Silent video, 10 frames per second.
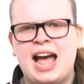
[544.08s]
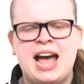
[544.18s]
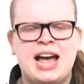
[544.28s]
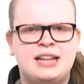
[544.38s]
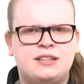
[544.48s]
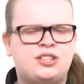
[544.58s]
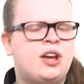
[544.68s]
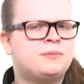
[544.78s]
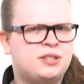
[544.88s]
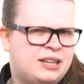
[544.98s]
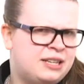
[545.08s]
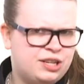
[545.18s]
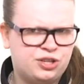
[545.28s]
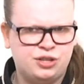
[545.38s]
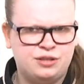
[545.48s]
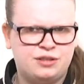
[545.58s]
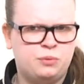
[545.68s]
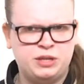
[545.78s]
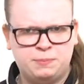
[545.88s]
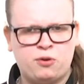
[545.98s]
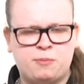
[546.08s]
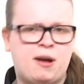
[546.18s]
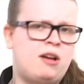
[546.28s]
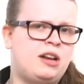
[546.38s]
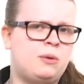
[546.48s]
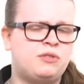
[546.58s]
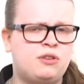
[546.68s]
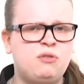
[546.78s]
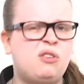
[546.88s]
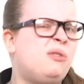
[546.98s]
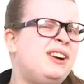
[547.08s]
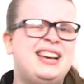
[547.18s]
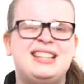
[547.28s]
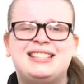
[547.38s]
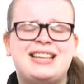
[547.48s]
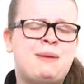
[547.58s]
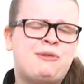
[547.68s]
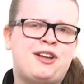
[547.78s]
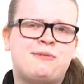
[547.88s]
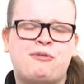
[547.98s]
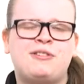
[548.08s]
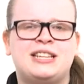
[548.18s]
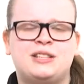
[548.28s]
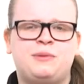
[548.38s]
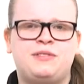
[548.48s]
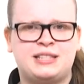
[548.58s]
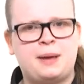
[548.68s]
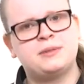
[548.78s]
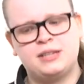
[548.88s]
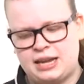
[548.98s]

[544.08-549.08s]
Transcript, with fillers: and terms and conditions that we spoke about earlier with Google, the same kind of process with your Samsung